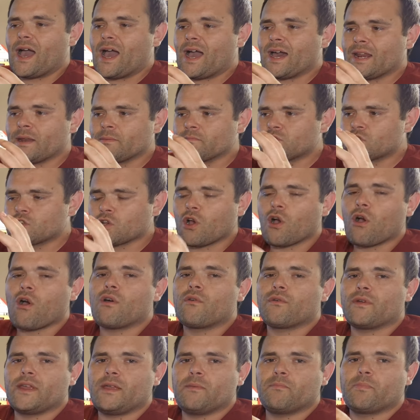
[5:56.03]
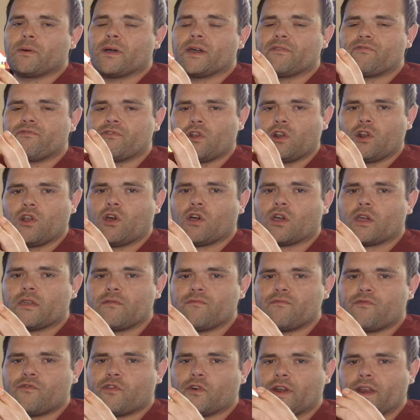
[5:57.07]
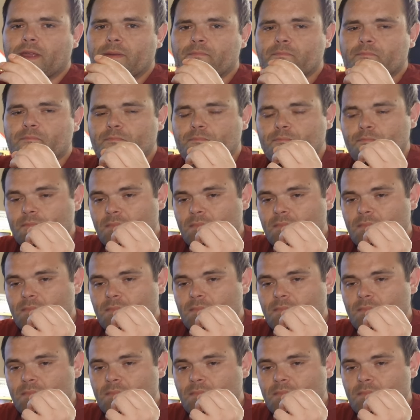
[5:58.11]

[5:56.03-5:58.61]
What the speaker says: And I'm sorry, but if you're looking for a